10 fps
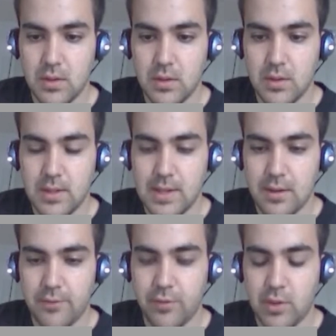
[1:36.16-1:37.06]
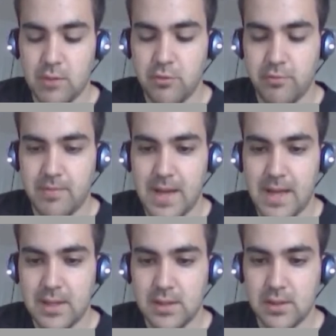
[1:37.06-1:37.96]
Now if you want to move
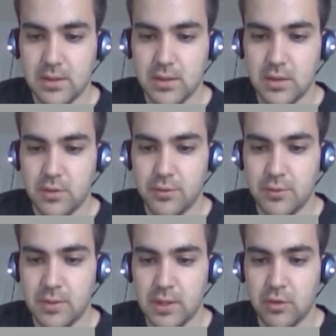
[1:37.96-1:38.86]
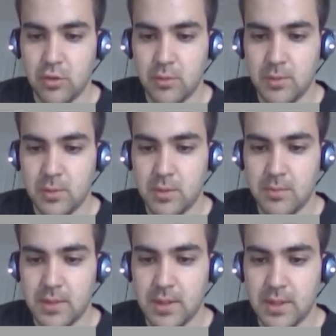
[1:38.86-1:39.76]
back, you do like you normally
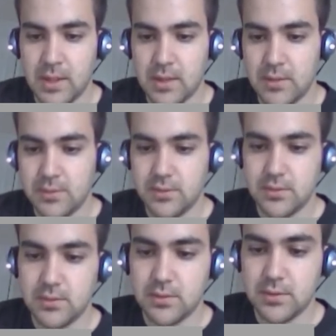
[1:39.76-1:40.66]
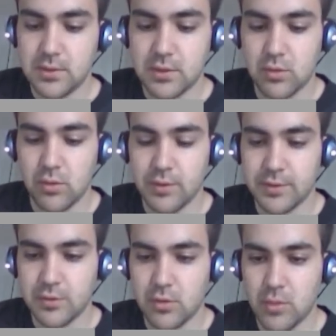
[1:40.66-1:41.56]
would by uh, scrolling the
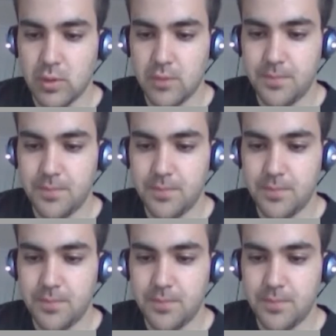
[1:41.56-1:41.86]
scroll wheel,